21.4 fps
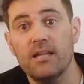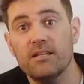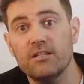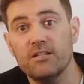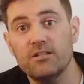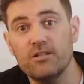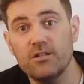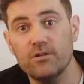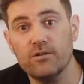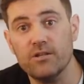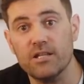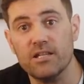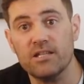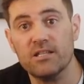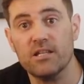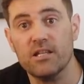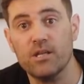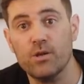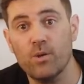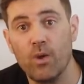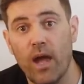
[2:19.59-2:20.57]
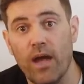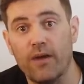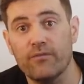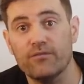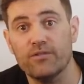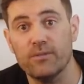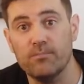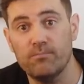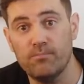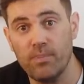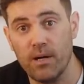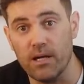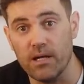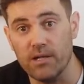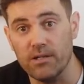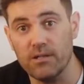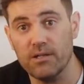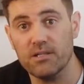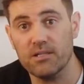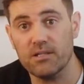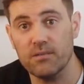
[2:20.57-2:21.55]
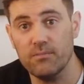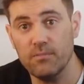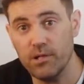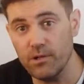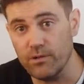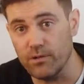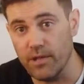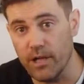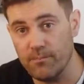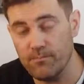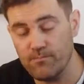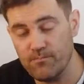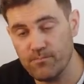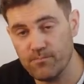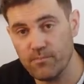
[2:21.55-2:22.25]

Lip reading: To do this, you have to burn some Luna.